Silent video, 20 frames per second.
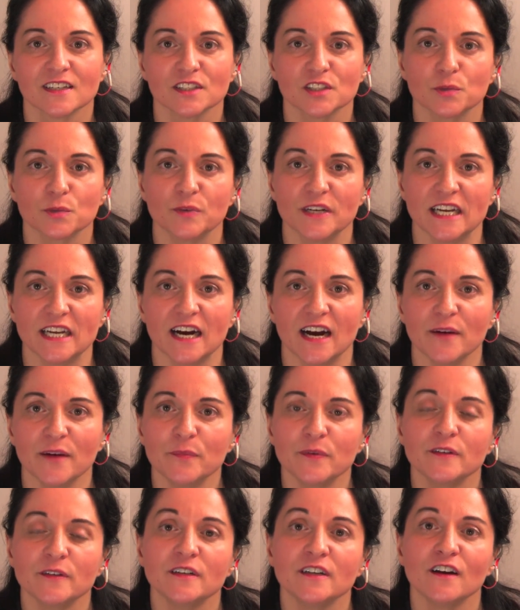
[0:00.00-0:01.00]
To recap,
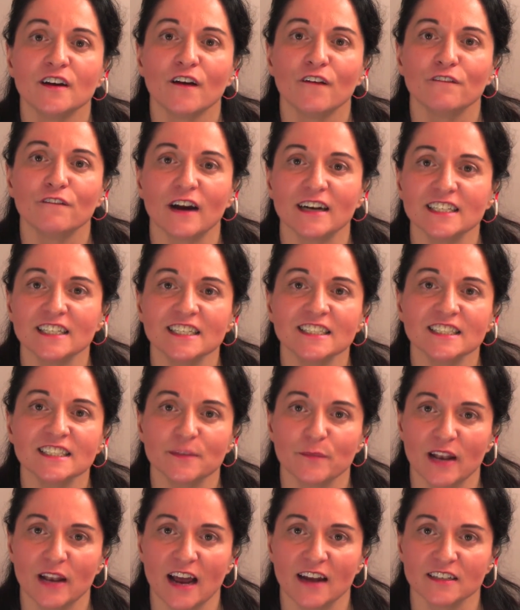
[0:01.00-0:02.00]
finding
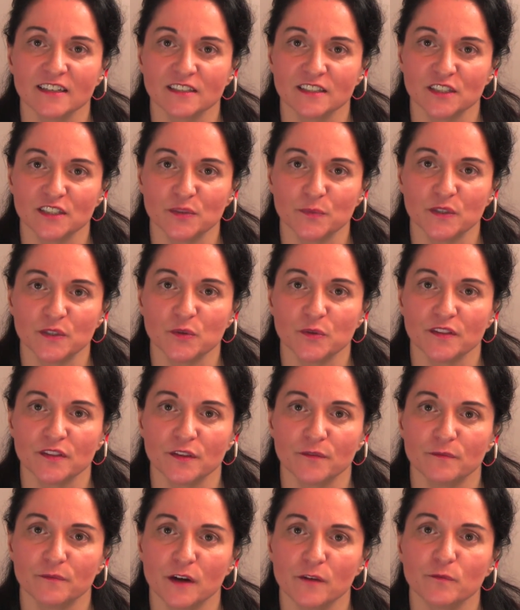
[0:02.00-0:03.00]
similarities between the
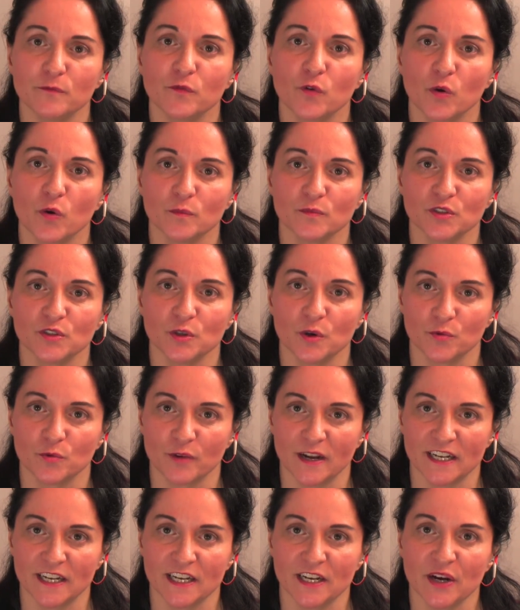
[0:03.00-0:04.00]
verb forms you
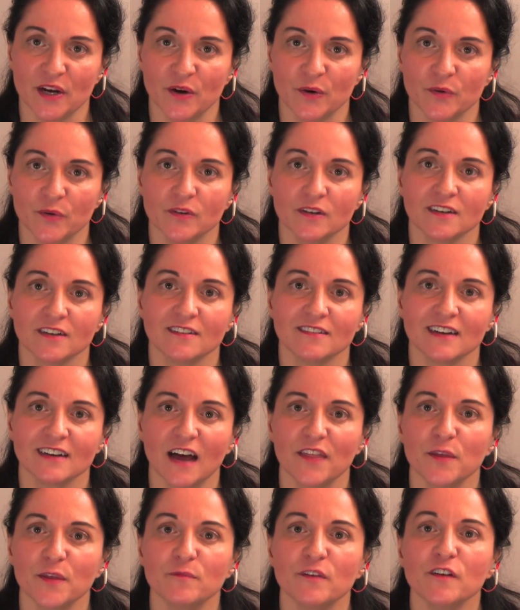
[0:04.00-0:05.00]
already know
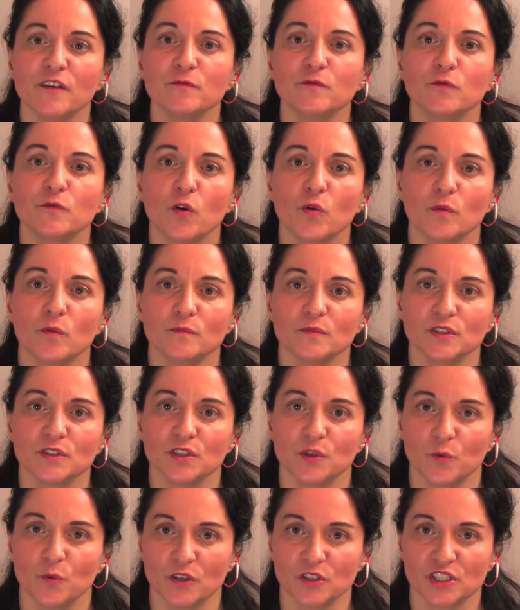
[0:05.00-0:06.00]
and the verb forms
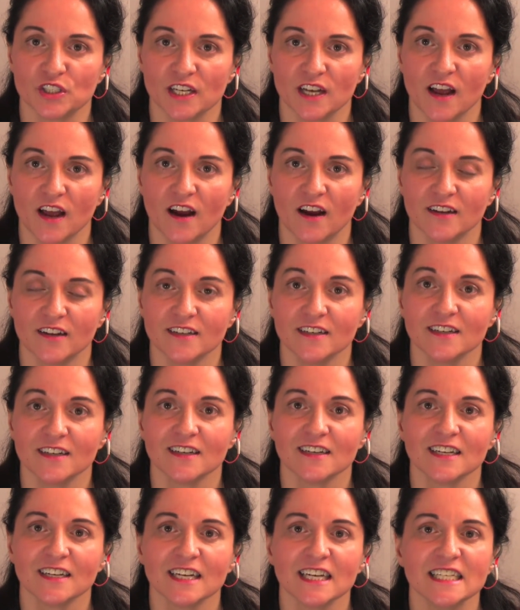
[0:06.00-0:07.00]
you want to learn
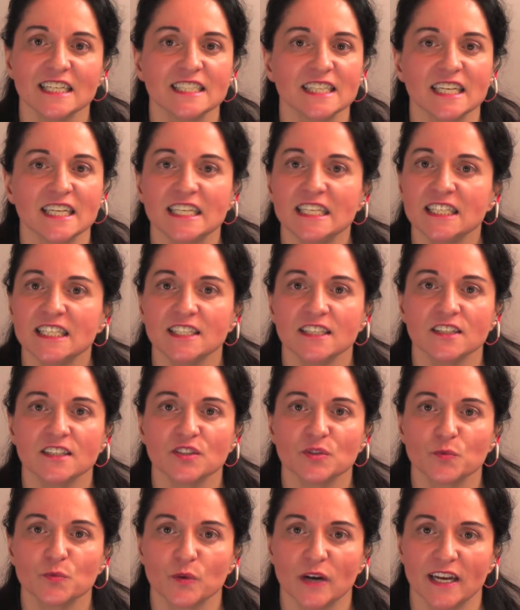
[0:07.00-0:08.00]
is the
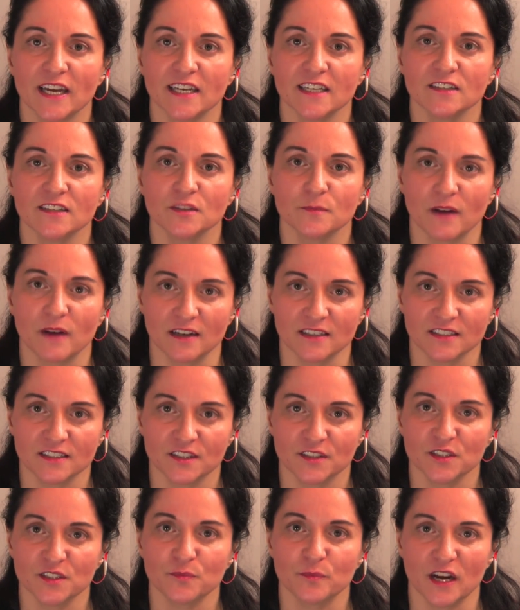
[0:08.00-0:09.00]
easiest way to master
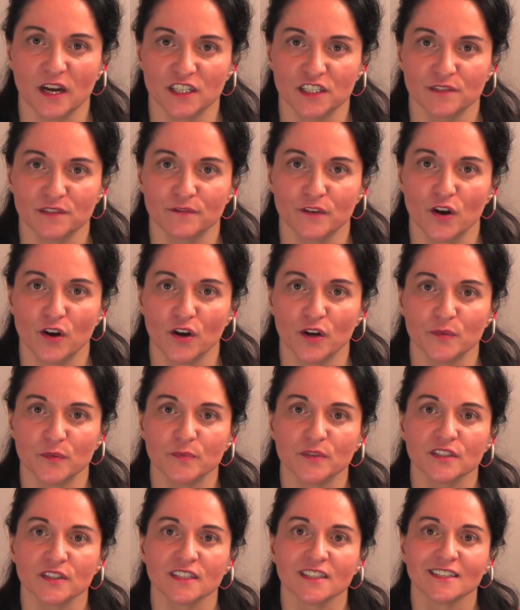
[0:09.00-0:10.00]
the Spanish
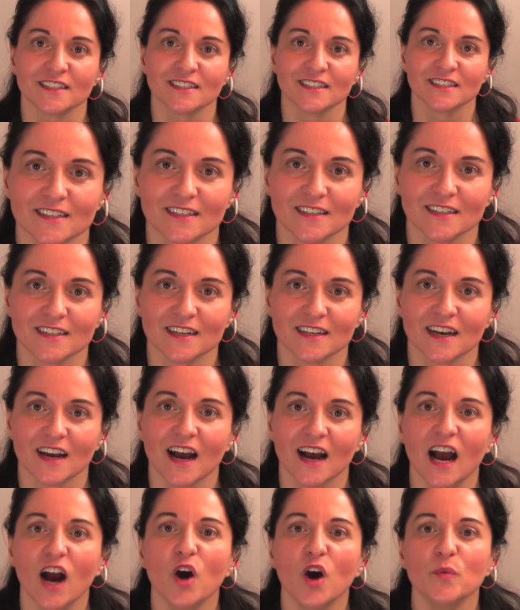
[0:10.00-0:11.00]
verbs.
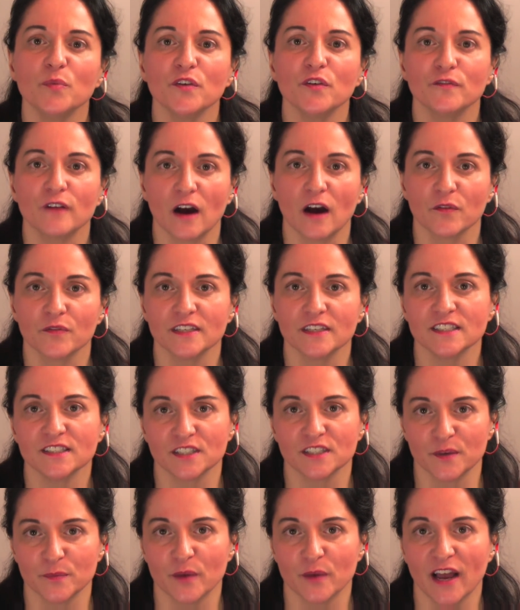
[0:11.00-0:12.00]
I hope you found this
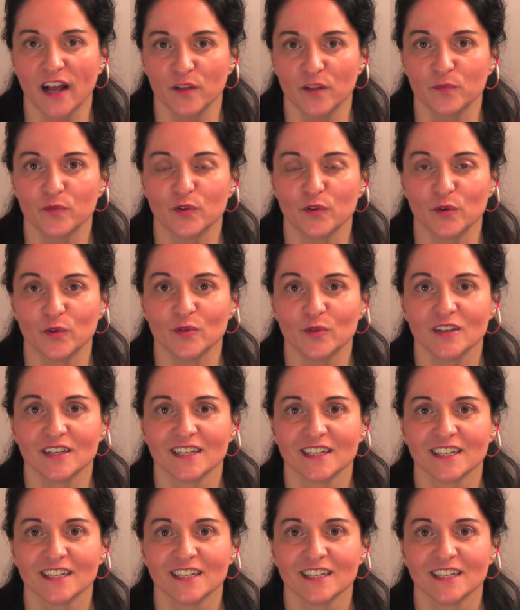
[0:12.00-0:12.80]
tip helpful.